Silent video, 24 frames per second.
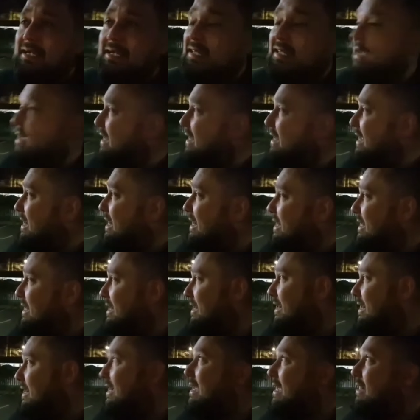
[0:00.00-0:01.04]
luckily,
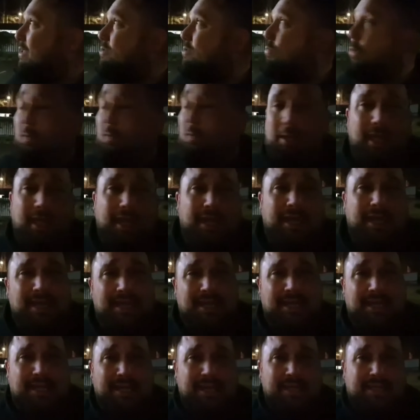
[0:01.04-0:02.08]
it looks warm in there.
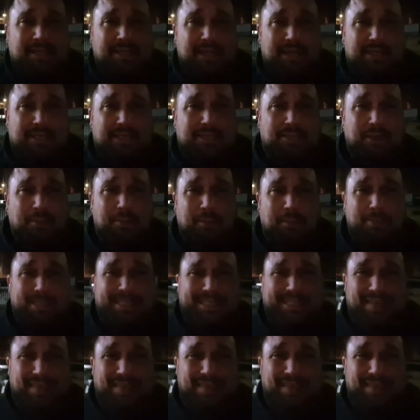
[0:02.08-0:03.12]
So this is stop number
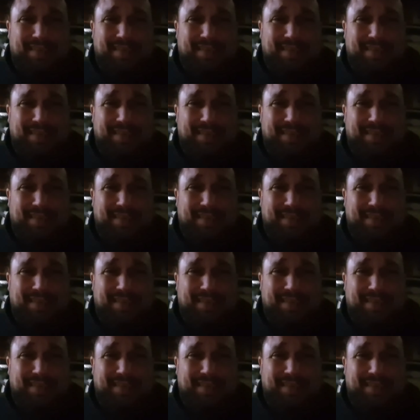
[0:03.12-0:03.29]
seven.